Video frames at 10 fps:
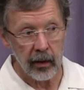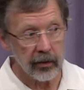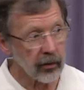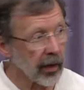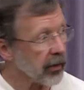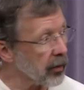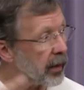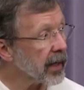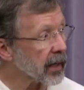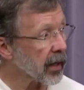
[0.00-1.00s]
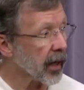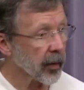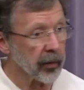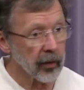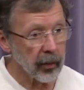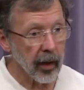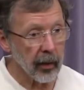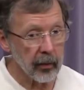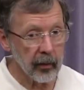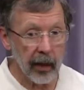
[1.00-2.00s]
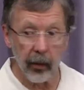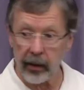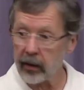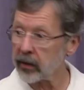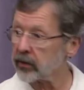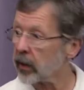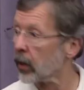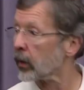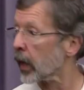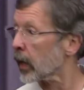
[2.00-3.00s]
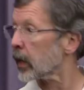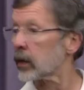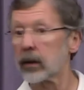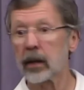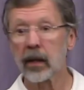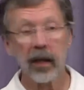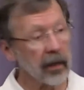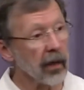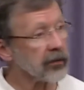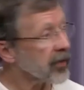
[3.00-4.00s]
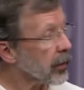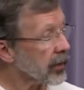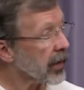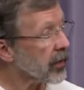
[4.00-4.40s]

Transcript: So rather than me get caught up in the problem, I wanted to look and say, okay, are they all saying what they